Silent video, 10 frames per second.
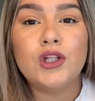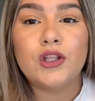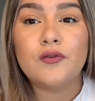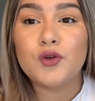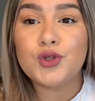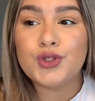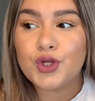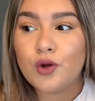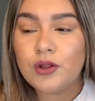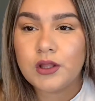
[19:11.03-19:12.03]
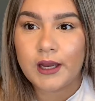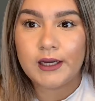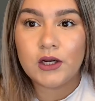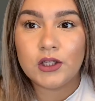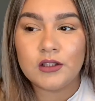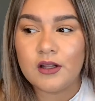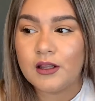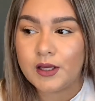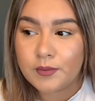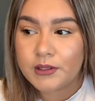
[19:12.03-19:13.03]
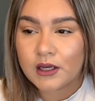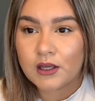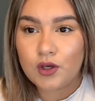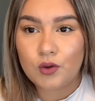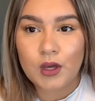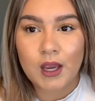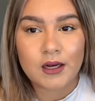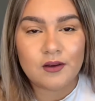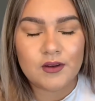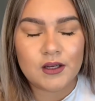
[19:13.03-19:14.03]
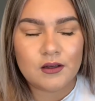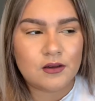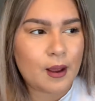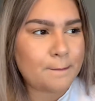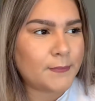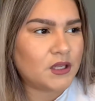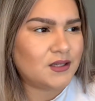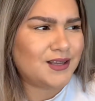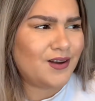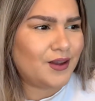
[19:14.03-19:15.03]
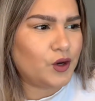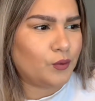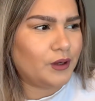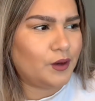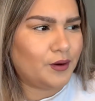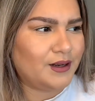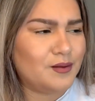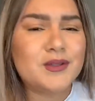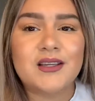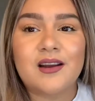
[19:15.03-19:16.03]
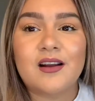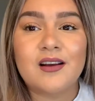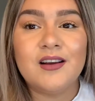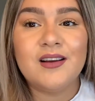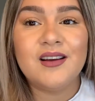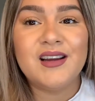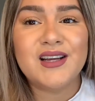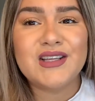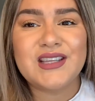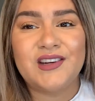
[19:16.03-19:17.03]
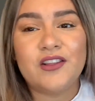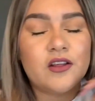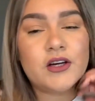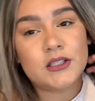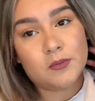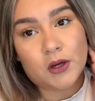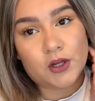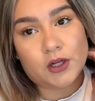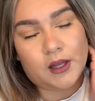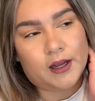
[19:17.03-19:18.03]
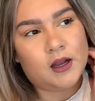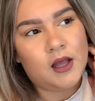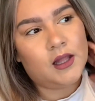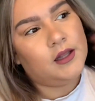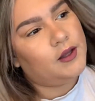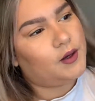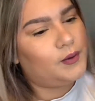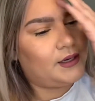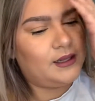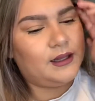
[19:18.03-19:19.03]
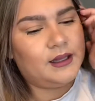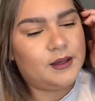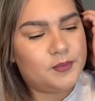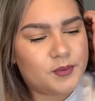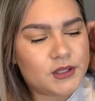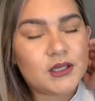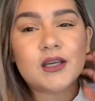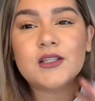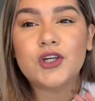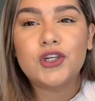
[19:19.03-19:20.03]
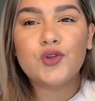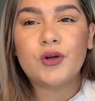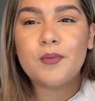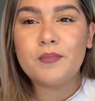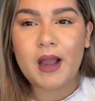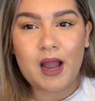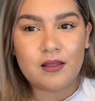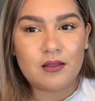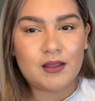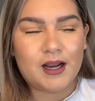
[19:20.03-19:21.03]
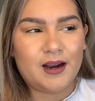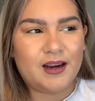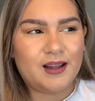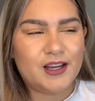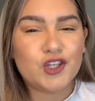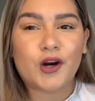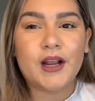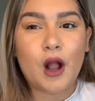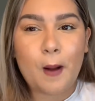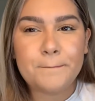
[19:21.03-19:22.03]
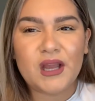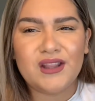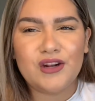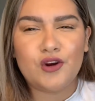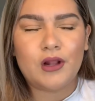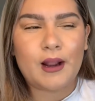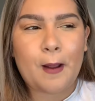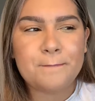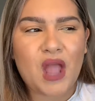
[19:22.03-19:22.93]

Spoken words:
They feel so light on the lips, like you can't even tell that you're really wearing lipstick. Because I know there are some other like liquid lipsticks that are sort of matte, that they kind of like dry up and then you're like,